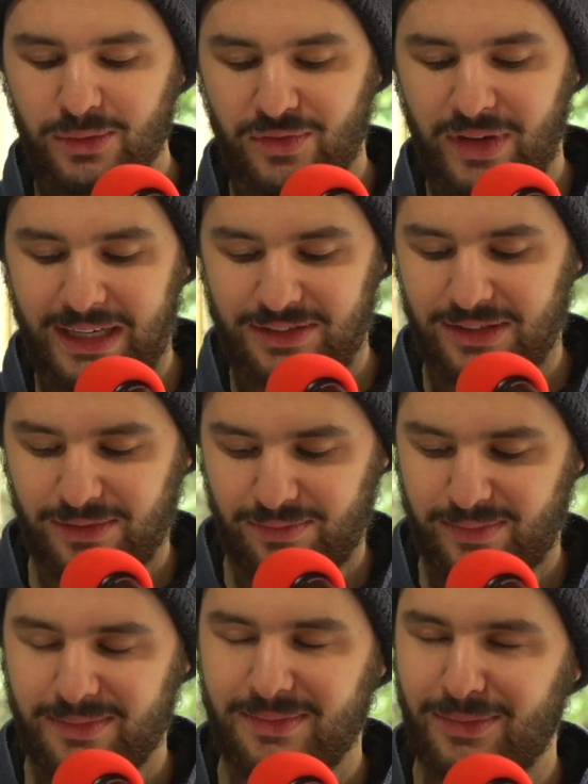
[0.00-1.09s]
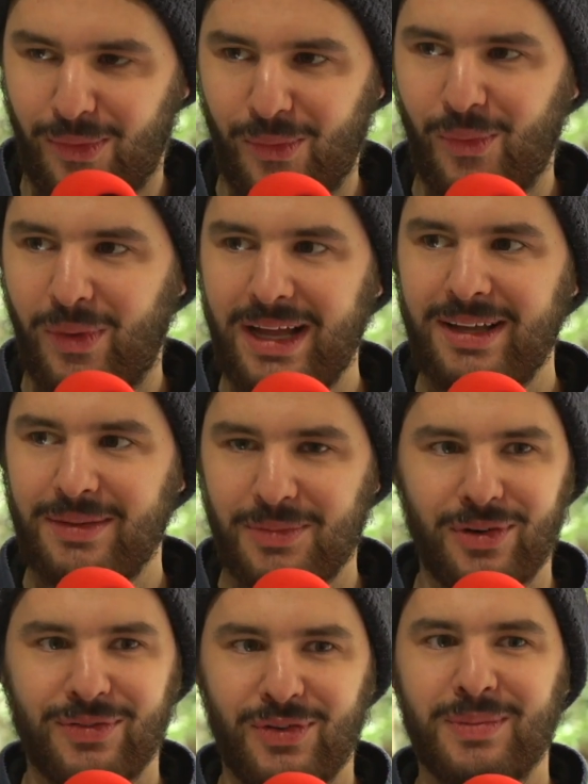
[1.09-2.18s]
was actually way
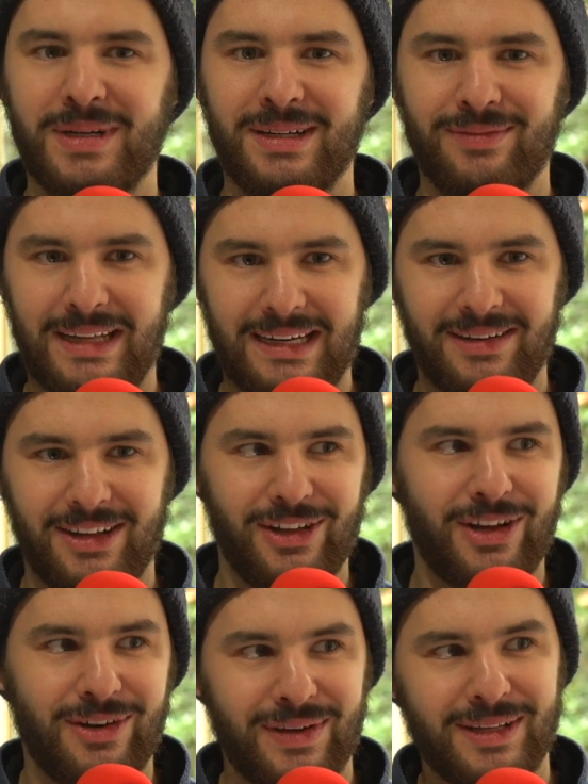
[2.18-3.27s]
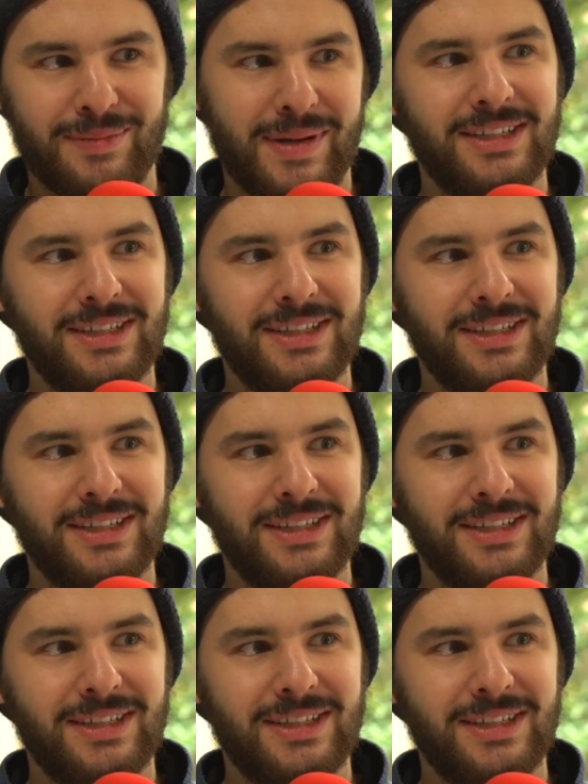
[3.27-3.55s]
more informative than a lot of other pages.